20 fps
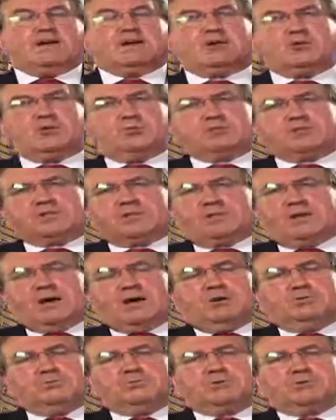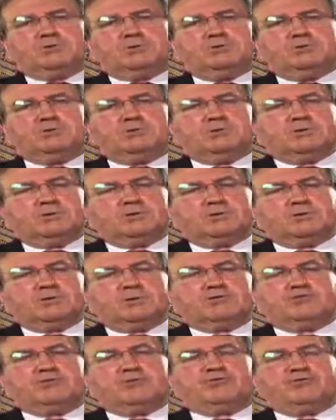It also helps you
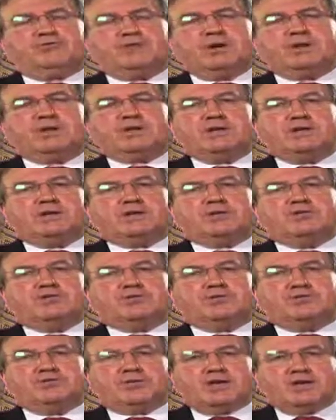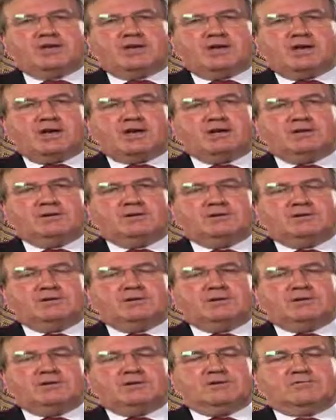in refining your thinking
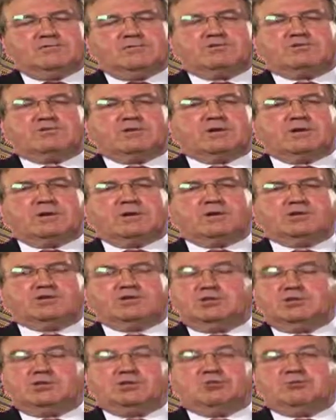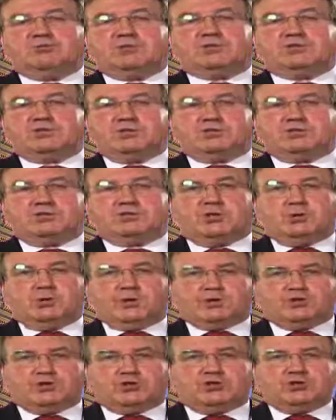with regard to your research
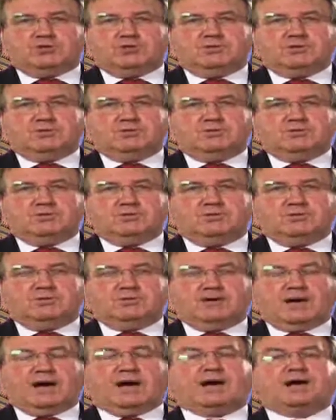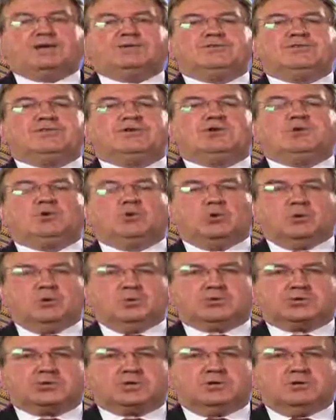question, and
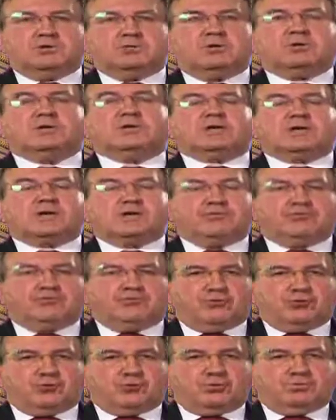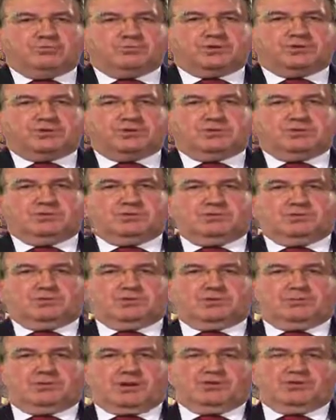also informs
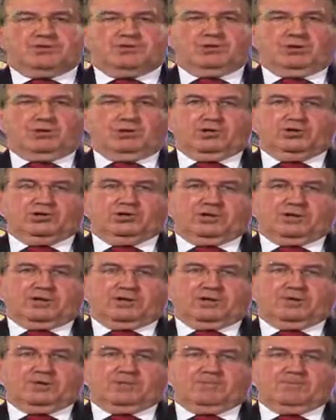the methodology.